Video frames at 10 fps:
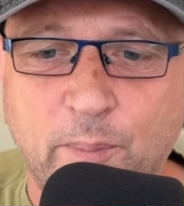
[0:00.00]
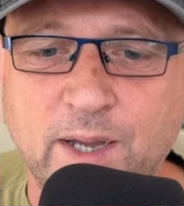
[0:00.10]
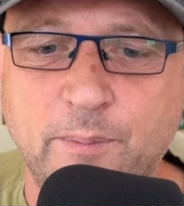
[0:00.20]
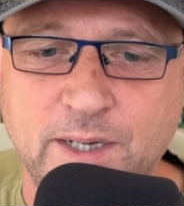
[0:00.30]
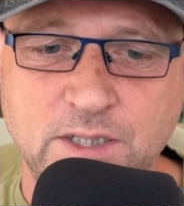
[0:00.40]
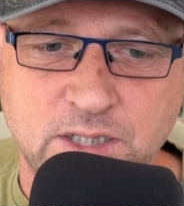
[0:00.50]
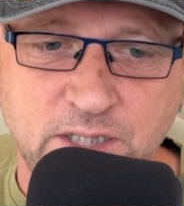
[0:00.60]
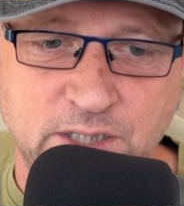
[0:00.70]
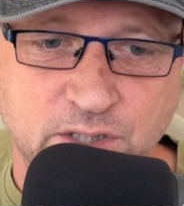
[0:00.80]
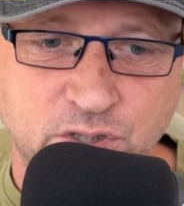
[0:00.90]
Big Benji
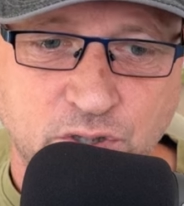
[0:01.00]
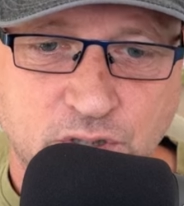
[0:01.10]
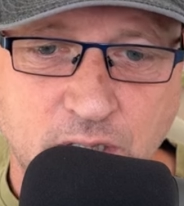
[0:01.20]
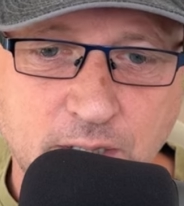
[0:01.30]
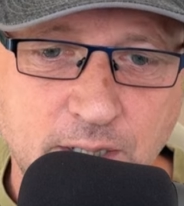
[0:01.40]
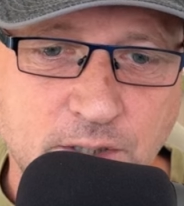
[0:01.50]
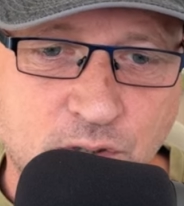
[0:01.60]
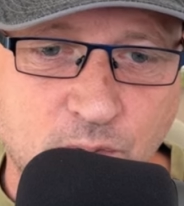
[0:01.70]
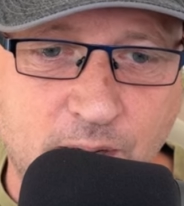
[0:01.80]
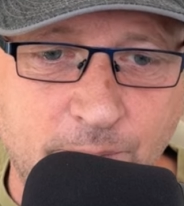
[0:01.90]
Siegrist news.
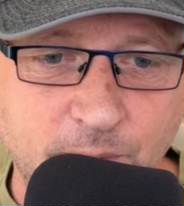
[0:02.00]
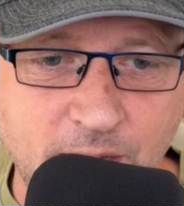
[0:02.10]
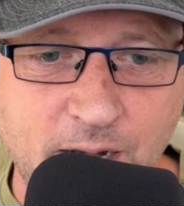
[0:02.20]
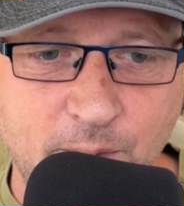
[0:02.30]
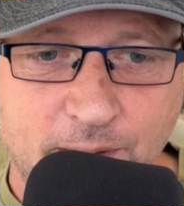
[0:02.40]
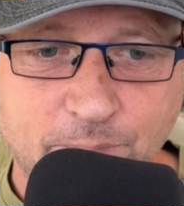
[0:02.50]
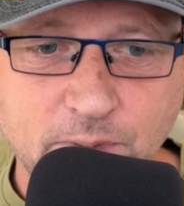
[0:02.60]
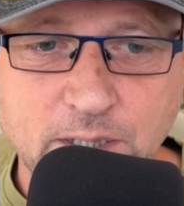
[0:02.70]
So um, anyway